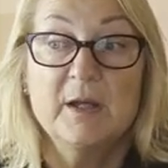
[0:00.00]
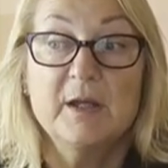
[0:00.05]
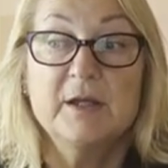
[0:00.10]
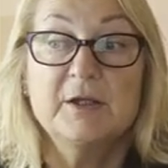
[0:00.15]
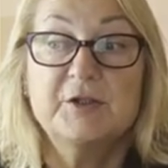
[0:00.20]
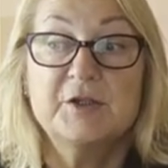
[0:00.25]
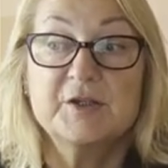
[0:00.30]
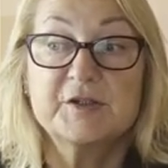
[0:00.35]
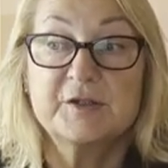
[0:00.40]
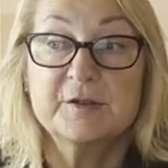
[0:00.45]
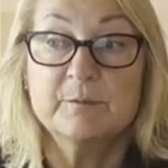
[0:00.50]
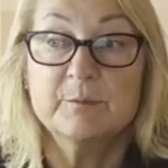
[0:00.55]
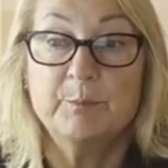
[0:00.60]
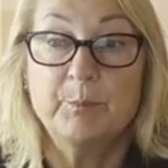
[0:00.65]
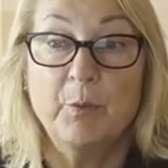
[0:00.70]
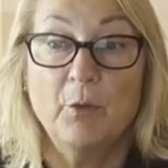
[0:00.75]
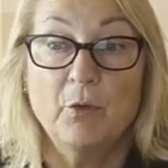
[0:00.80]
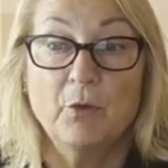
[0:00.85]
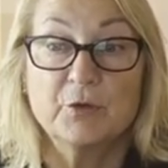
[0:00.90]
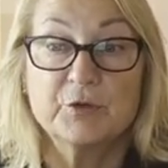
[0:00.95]
It is
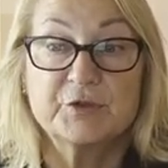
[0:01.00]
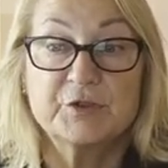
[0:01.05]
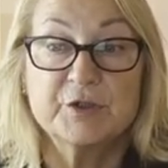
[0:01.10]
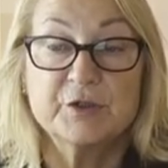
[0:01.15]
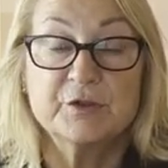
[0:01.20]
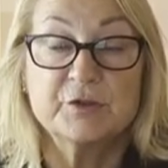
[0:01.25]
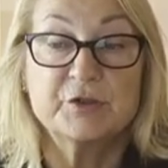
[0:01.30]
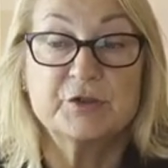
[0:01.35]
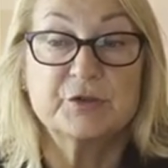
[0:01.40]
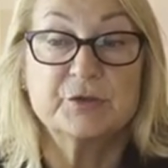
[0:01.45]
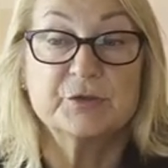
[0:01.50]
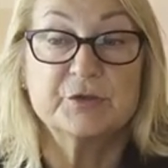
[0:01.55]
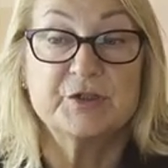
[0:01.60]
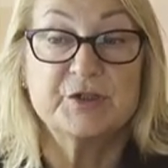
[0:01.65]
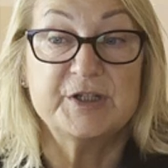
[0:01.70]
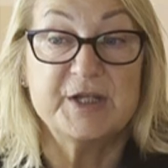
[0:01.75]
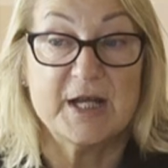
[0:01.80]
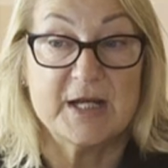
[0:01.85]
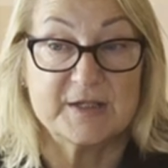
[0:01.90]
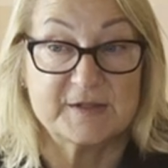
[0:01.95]
important to
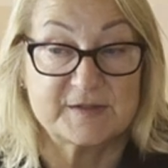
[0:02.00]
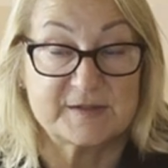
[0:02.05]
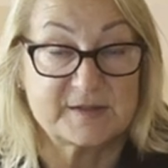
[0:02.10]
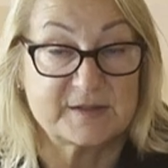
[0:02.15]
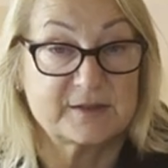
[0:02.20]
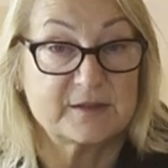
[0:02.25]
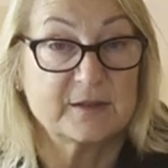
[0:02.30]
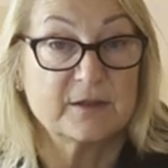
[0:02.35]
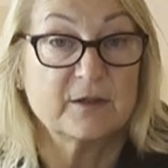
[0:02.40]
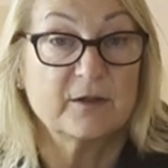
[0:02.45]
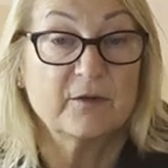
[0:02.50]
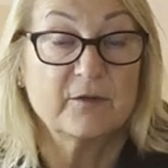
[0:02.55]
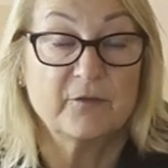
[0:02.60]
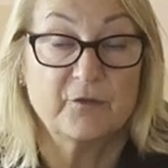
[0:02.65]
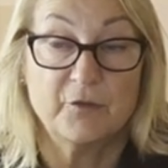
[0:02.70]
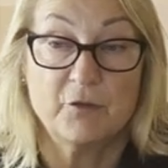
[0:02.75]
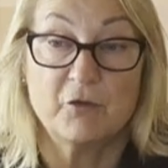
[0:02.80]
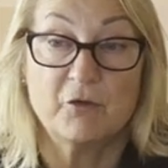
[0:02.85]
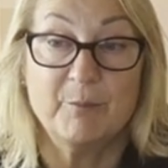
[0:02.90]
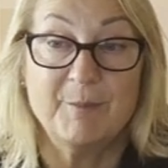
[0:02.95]
test
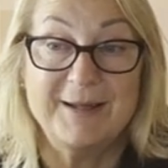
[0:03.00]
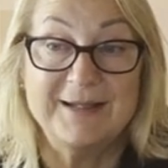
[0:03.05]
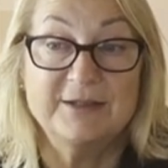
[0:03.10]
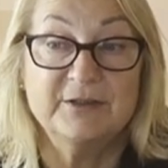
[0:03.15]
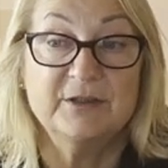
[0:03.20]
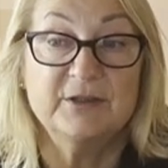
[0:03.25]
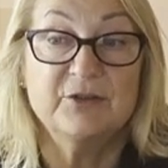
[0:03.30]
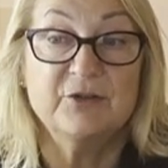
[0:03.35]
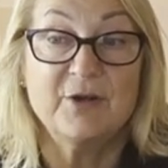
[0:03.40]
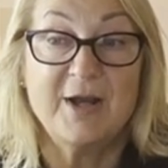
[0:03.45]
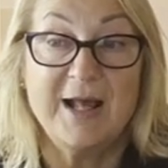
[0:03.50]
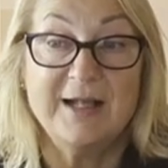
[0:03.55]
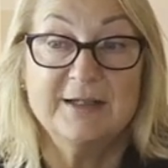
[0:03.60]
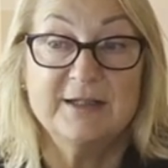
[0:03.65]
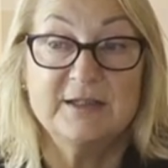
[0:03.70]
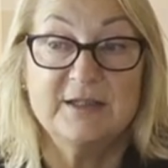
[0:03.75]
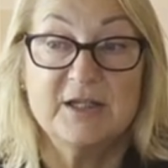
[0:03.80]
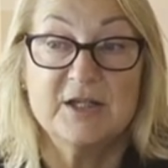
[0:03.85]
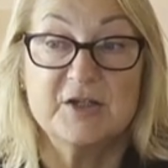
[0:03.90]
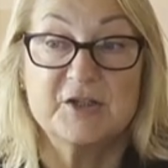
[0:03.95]
the augmented
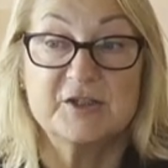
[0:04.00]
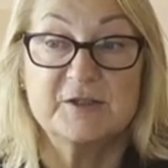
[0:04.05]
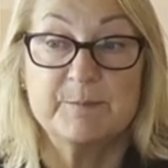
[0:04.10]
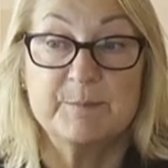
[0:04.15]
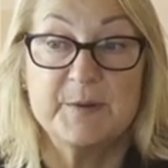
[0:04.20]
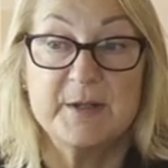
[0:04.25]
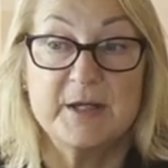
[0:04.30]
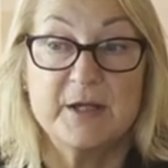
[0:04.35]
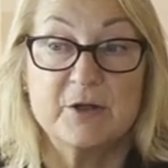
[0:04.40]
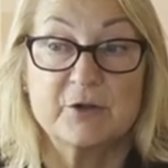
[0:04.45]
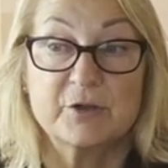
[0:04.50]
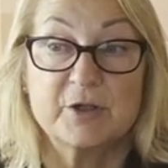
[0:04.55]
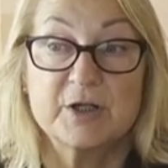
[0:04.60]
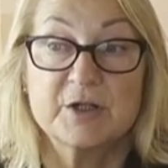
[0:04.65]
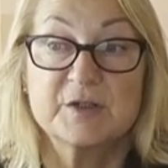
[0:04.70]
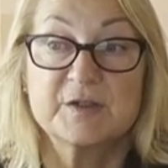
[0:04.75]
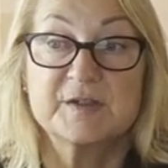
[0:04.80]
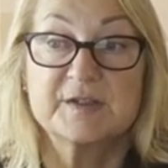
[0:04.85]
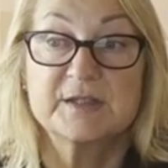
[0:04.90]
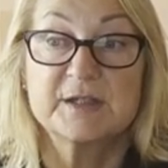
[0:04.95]
reality
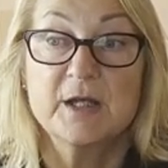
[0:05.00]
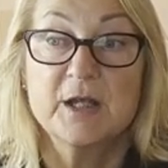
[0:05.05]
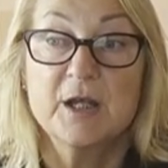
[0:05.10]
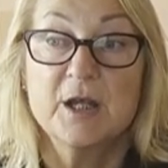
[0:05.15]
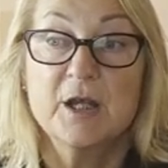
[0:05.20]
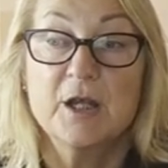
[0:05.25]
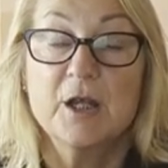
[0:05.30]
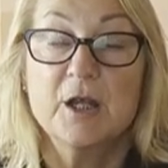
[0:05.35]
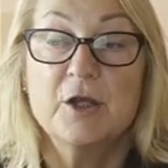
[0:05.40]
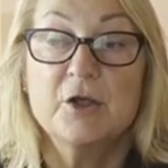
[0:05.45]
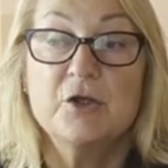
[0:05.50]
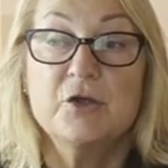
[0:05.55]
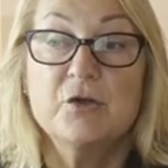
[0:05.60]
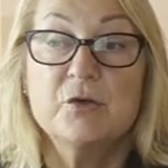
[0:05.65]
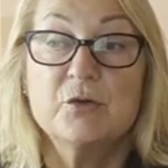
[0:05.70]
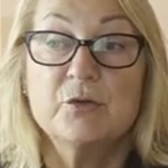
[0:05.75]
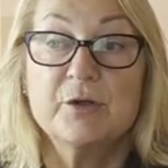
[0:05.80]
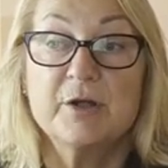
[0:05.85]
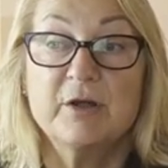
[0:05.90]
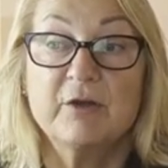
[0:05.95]
experience
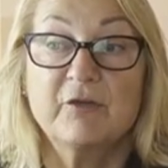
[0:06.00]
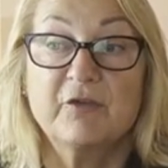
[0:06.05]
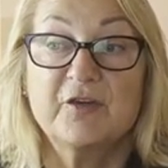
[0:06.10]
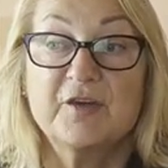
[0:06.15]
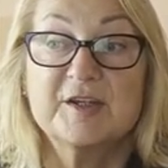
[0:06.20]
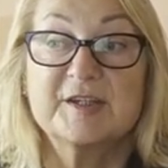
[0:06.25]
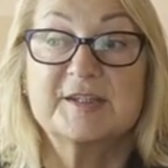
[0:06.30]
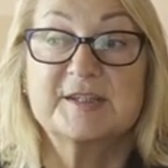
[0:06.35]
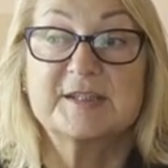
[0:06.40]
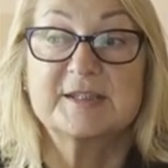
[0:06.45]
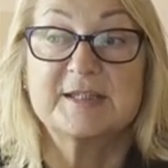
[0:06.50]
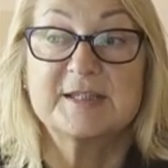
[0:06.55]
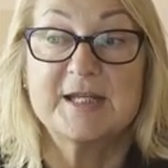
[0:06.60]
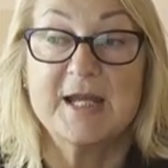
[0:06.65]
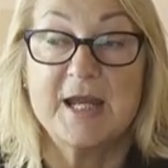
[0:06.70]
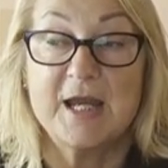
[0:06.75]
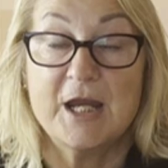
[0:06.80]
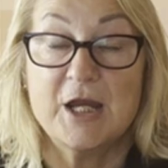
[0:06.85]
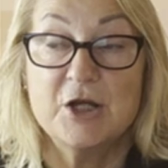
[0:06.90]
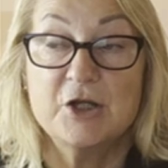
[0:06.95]
during this
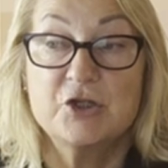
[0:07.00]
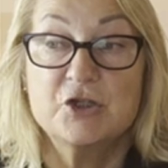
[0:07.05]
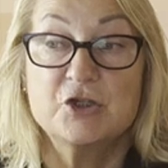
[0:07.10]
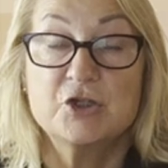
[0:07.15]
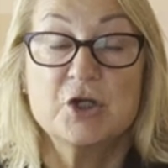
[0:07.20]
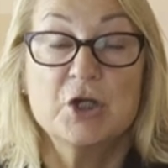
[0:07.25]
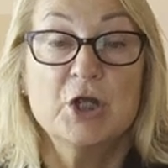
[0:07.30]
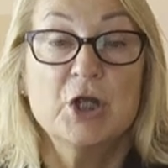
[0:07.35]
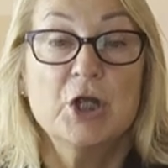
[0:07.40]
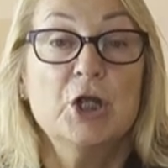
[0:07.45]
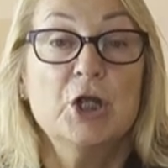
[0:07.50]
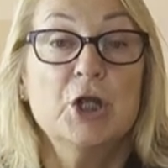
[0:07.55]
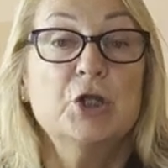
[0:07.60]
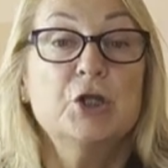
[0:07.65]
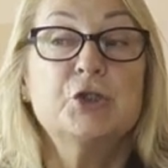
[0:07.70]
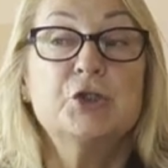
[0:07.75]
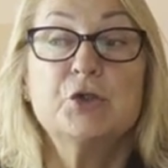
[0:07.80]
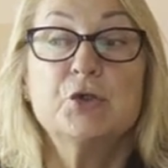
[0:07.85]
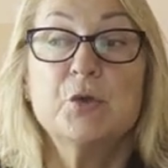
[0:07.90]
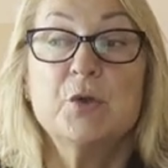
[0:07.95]
stage
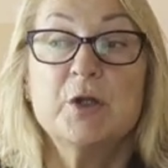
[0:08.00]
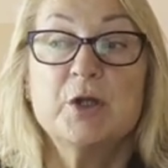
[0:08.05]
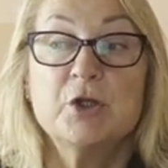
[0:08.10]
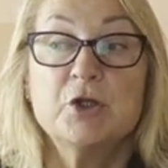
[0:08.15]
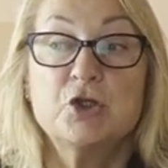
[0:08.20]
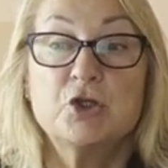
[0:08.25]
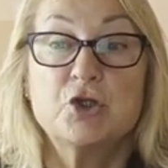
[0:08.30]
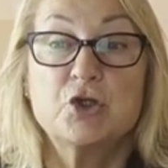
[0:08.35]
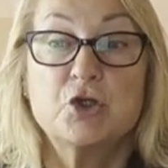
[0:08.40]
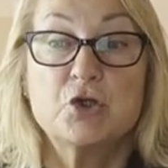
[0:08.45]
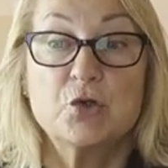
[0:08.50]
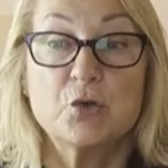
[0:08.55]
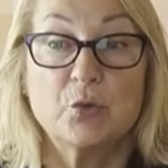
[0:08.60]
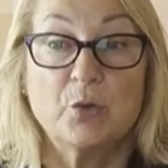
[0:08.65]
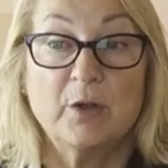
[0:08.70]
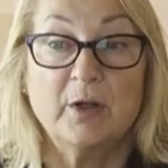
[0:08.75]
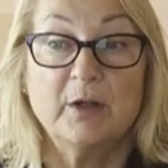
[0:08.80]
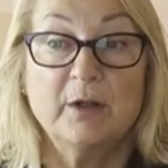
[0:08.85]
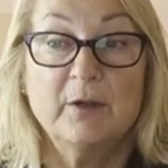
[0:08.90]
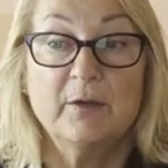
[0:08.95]
to
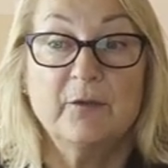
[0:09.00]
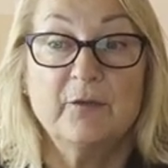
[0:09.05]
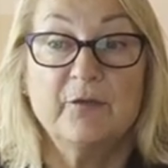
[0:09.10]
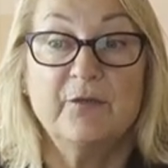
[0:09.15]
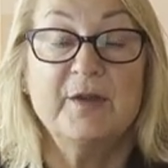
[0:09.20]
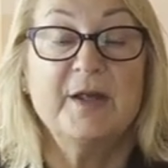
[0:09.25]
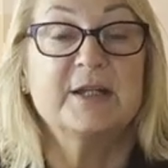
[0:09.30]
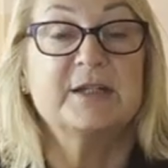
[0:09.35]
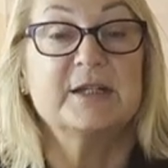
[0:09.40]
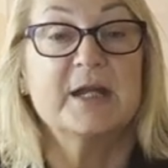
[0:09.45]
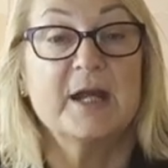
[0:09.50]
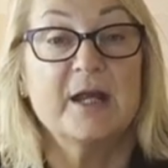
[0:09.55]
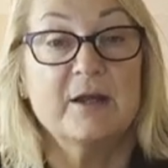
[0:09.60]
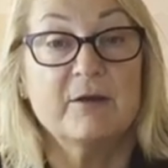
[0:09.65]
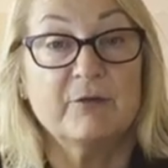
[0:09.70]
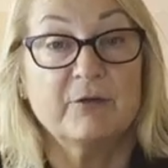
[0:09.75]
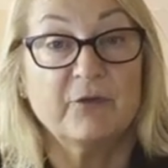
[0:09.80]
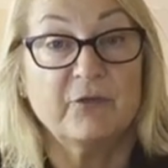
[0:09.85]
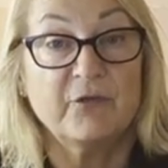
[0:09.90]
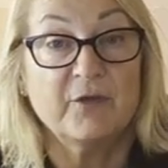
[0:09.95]
ensure that
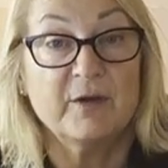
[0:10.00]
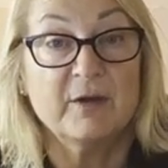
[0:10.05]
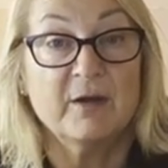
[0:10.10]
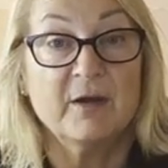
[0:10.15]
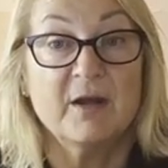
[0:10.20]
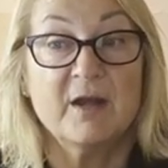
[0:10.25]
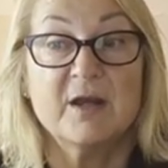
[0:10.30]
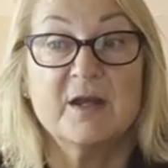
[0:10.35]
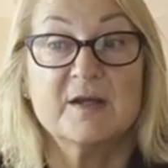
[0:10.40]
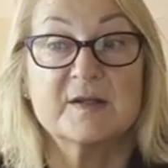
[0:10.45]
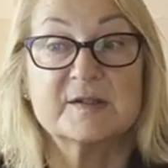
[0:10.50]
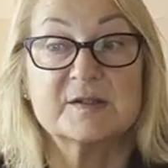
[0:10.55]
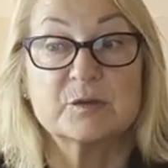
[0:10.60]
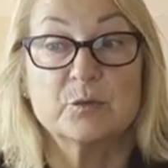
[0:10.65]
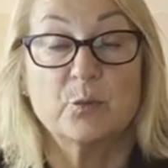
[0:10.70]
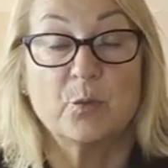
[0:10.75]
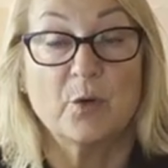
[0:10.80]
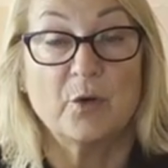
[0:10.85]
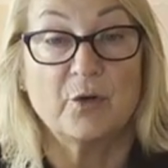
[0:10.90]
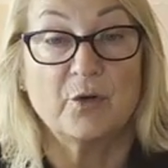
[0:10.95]
everything is
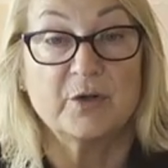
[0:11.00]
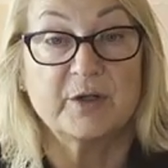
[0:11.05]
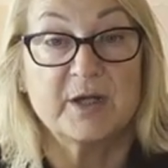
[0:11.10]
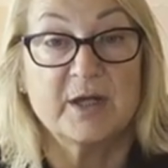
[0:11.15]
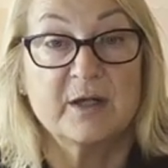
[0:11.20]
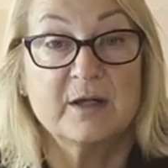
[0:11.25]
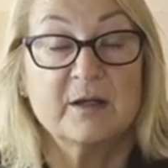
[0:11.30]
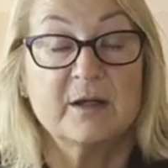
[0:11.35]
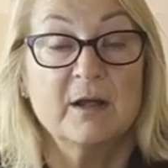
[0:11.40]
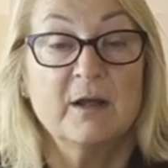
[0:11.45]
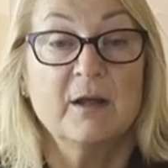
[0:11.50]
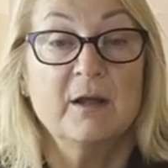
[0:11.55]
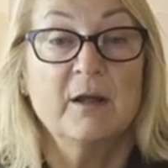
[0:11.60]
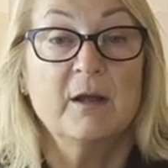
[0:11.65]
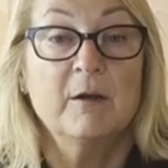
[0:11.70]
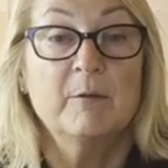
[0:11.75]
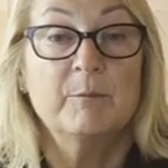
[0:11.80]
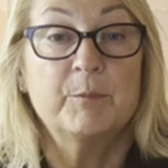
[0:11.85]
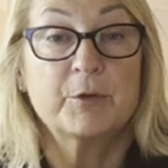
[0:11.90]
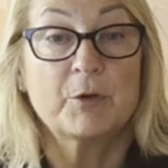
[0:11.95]
working
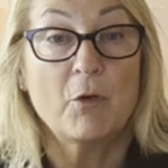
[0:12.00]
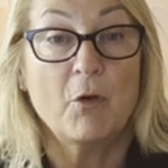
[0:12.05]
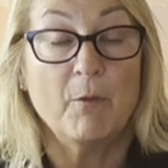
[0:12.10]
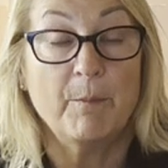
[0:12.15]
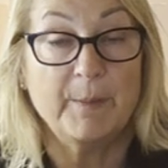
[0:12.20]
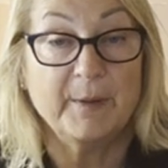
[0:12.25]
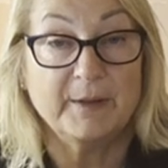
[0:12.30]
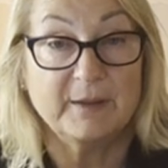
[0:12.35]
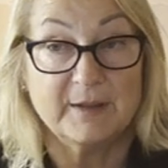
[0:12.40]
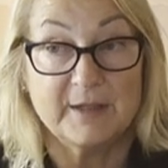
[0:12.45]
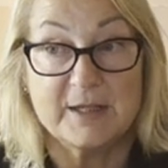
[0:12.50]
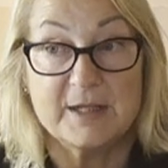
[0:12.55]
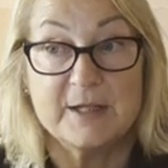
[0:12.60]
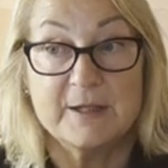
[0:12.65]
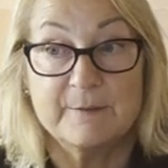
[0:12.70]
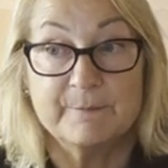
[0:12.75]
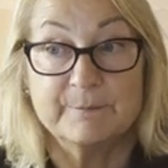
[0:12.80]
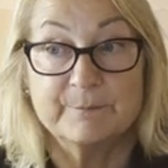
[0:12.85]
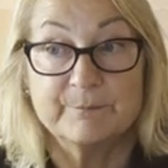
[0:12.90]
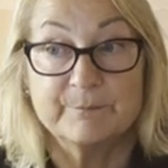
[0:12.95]

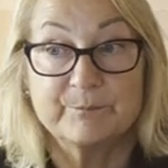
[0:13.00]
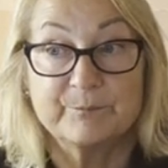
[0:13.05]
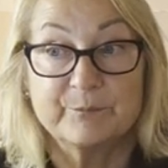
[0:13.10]
properly.